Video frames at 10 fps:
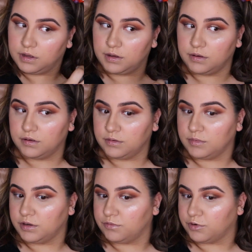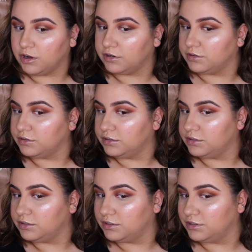I may have gone
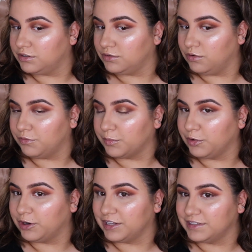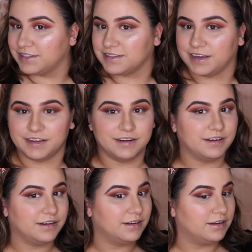a little overboard on this side,
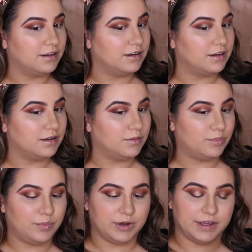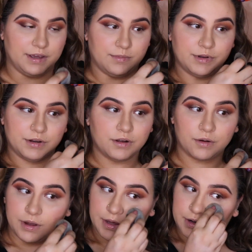but I'm going to go
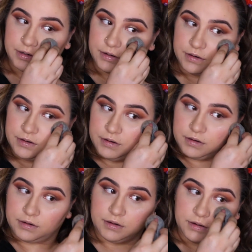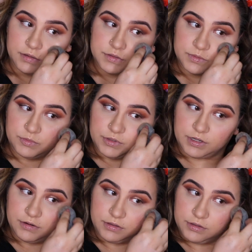ahead and smooth it
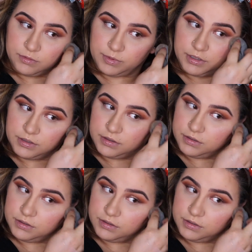out a little bit.